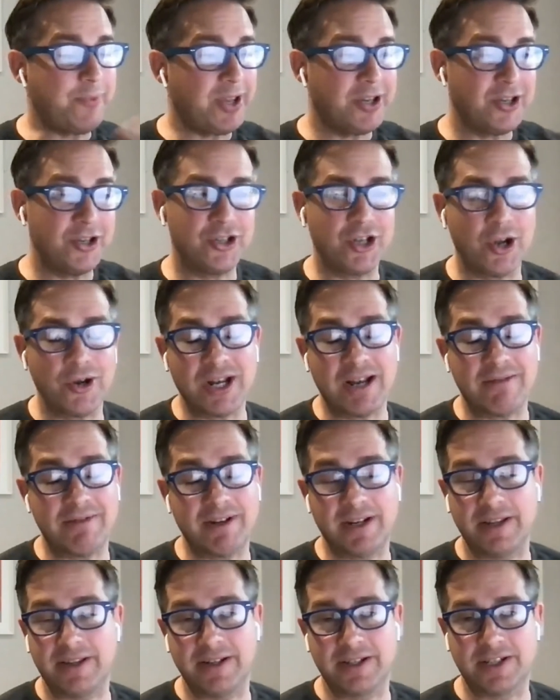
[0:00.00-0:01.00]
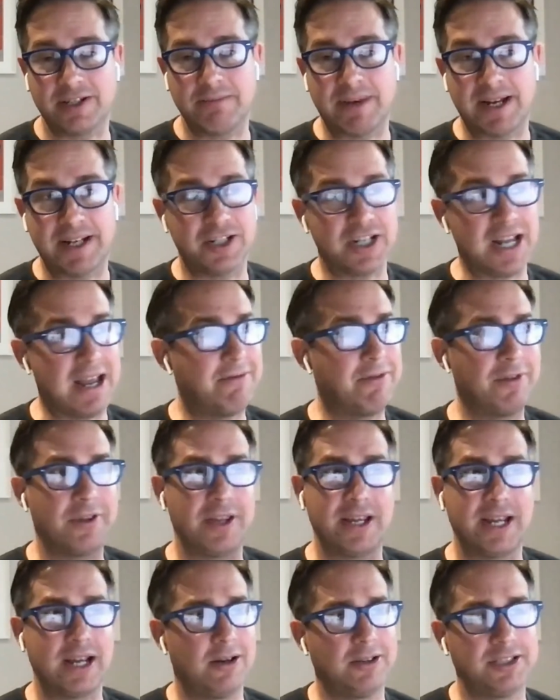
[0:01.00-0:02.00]
you don't have anything to manage
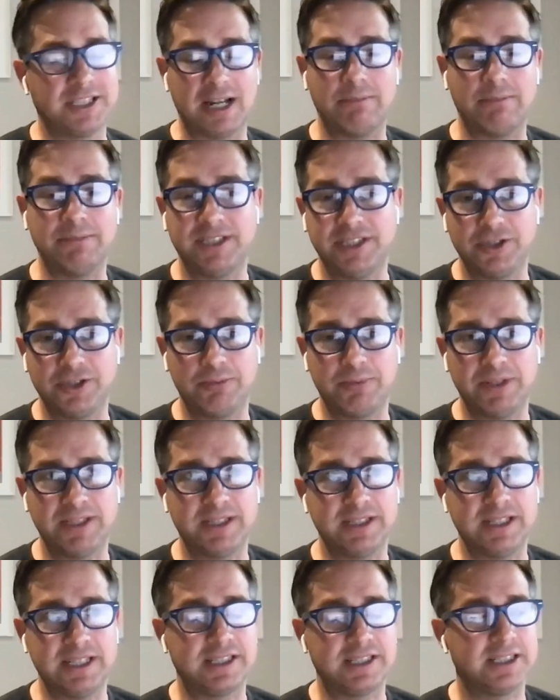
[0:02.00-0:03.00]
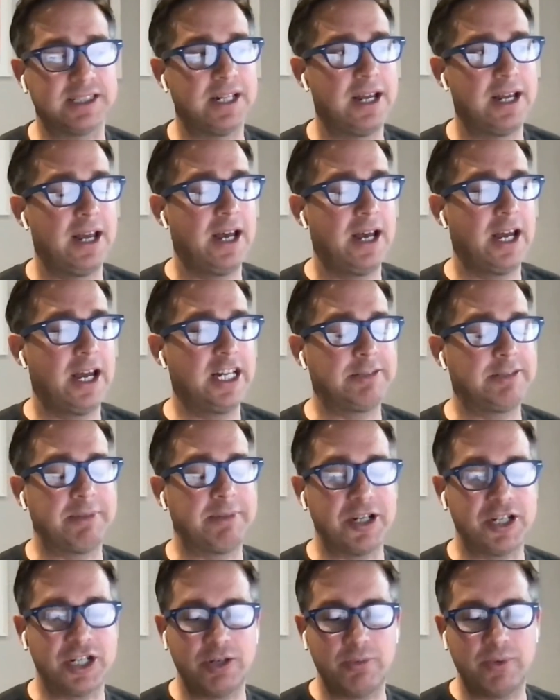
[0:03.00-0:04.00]
everything else that happens in your business. And
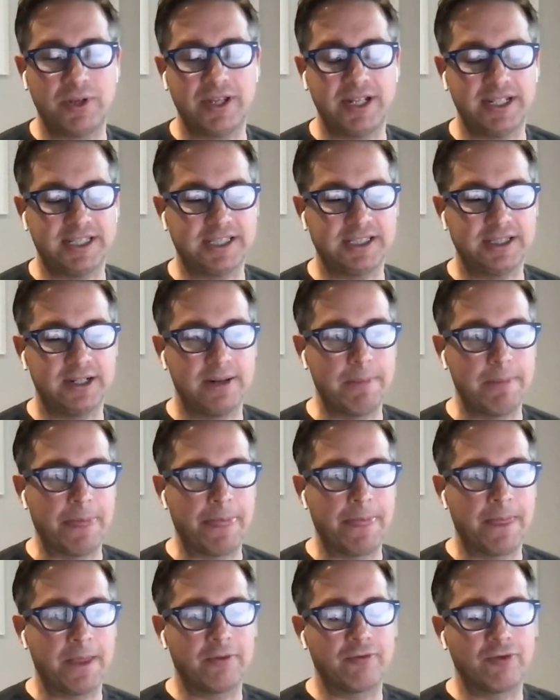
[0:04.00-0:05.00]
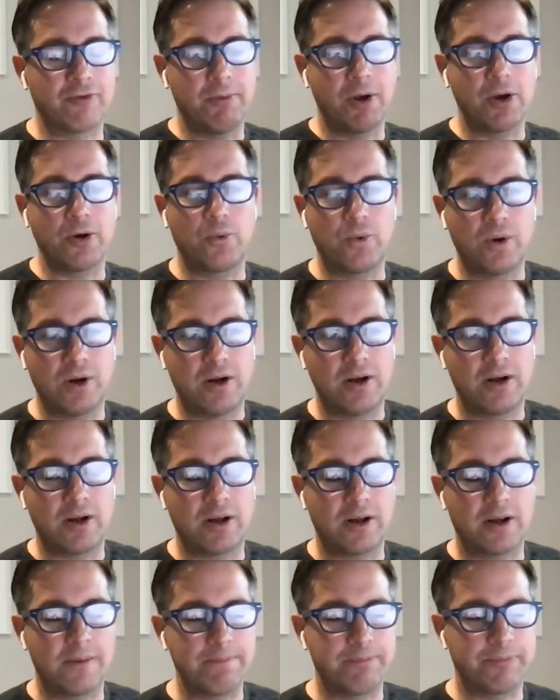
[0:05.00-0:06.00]
especially with this remote
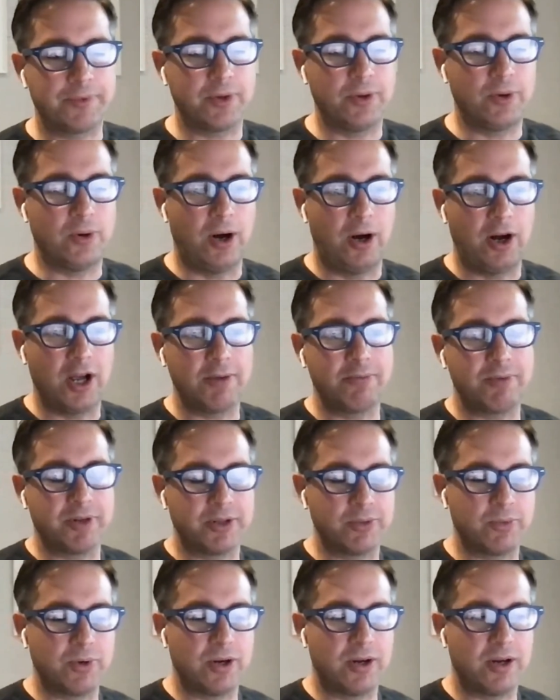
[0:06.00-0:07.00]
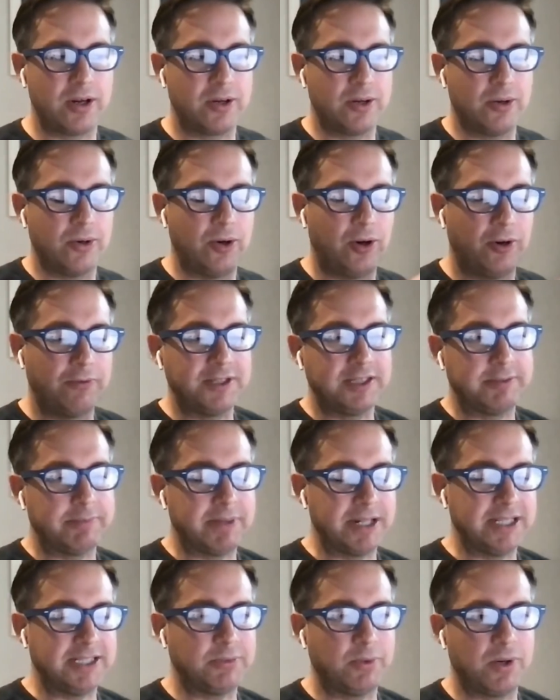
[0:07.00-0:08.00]
work or hybrid work or
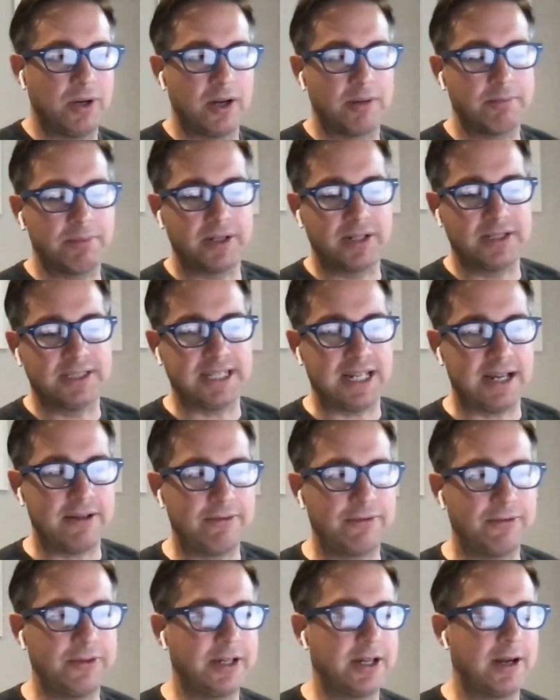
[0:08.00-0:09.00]
office-based work, because every